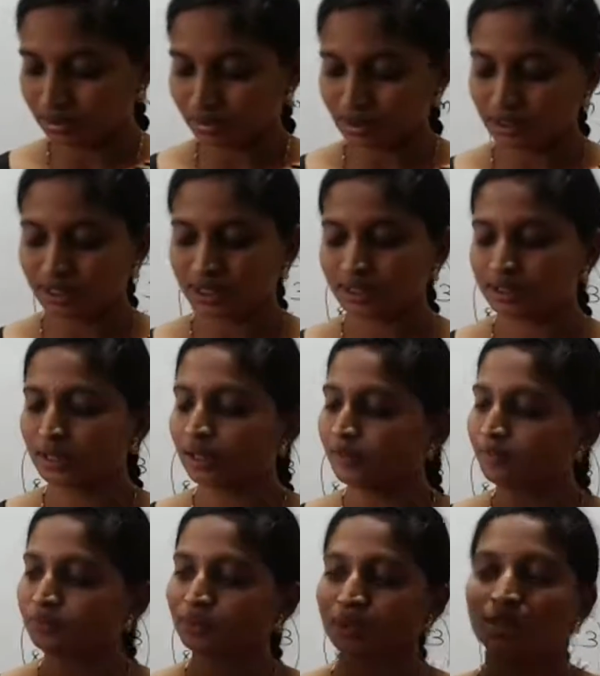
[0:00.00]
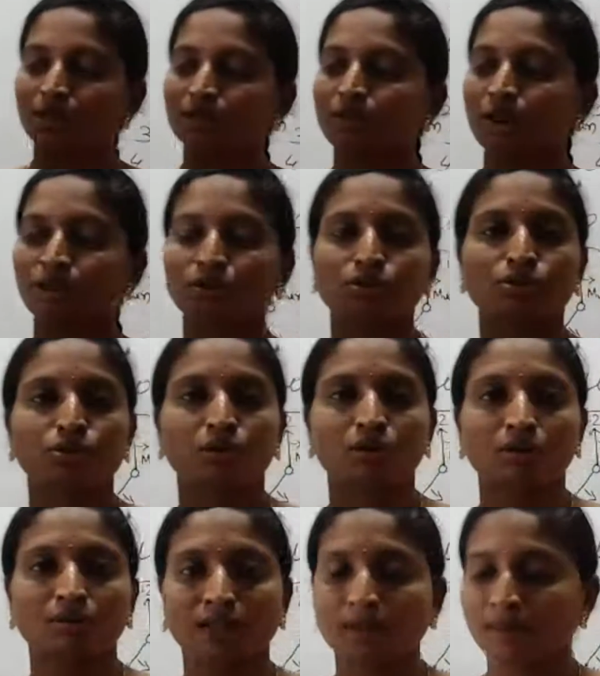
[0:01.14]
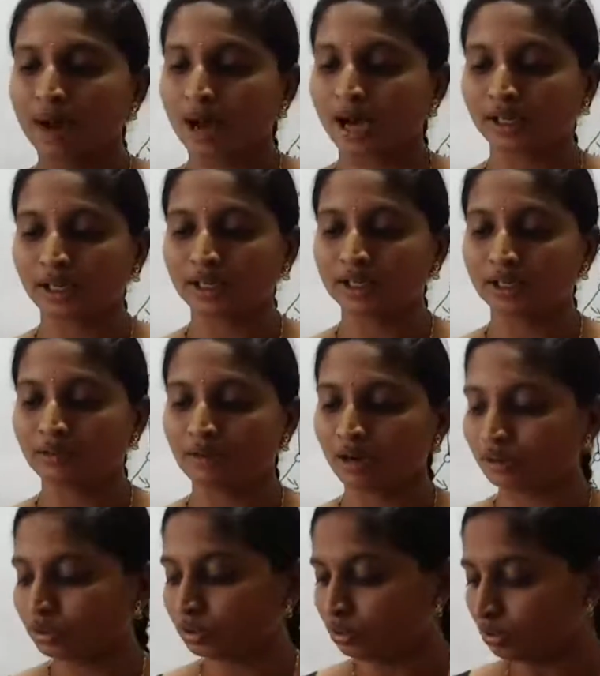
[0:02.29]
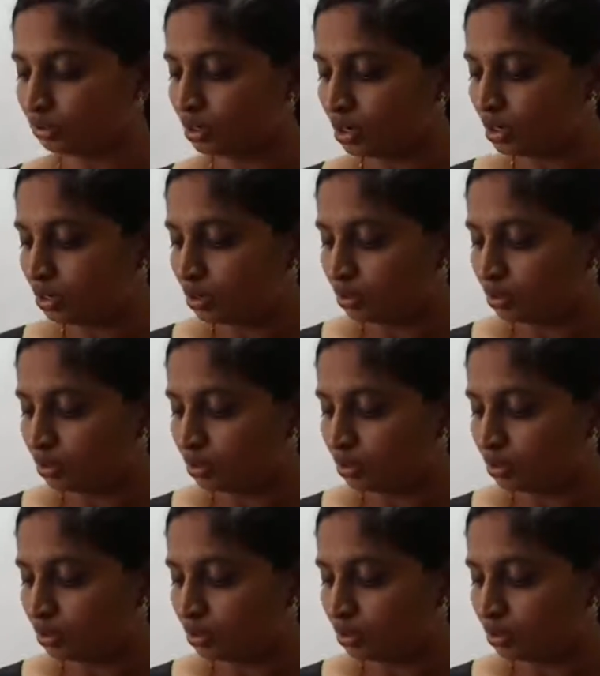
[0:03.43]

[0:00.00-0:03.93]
This is the, you have to show the mark it, you have to